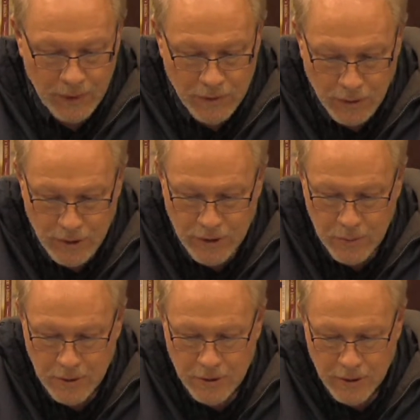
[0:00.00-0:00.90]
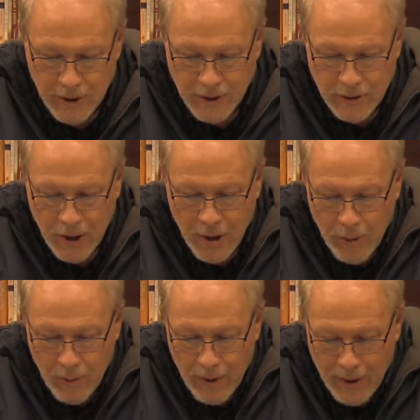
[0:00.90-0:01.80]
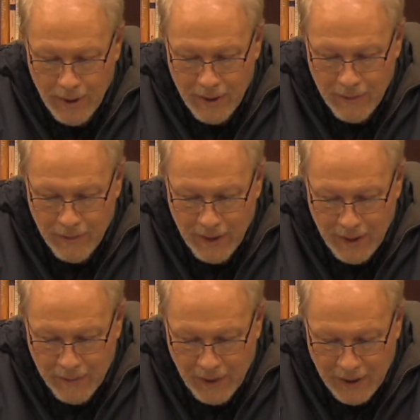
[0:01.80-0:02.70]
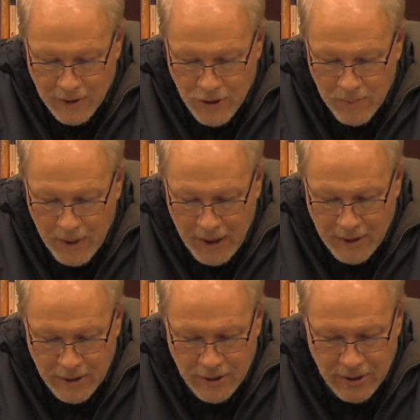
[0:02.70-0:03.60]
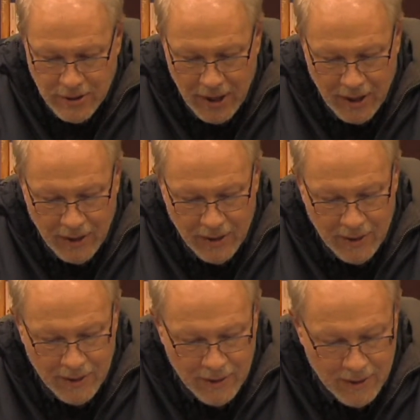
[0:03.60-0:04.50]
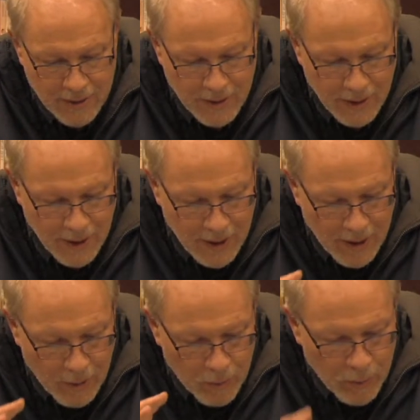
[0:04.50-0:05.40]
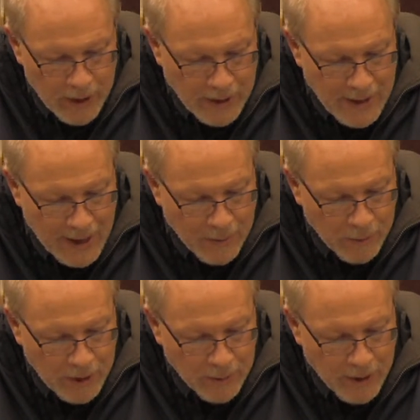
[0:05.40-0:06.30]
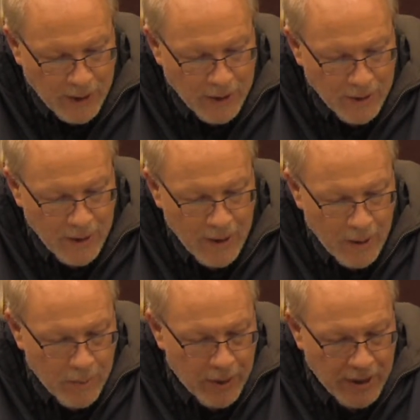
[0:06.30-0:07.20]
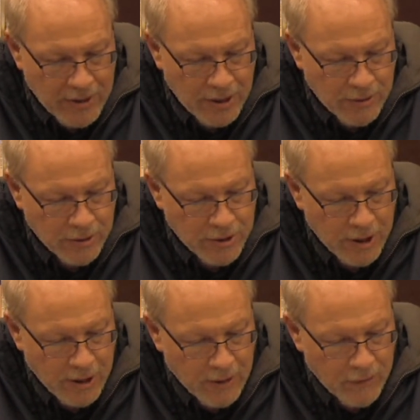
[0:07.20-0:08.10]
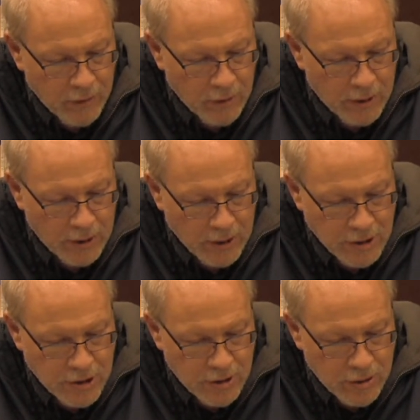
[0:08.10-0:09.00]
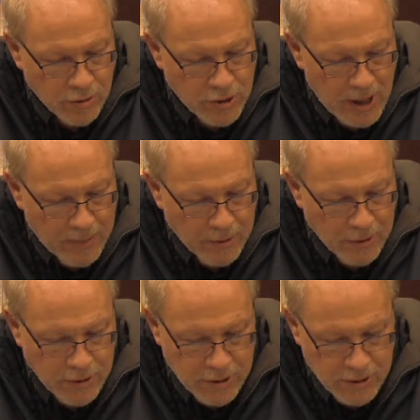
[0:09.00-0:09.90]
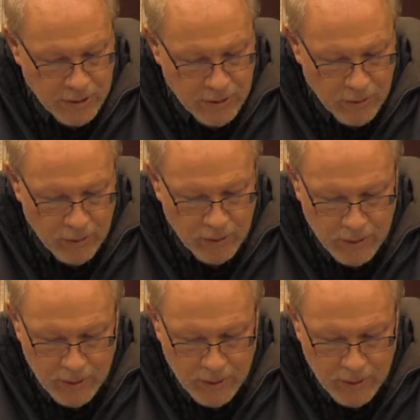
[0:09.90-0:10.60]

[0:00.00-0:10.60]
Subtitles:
So just some interesting things. If I can jump ahead just a second, read that and reread it, but it's interesting, if you look at the two chapters, or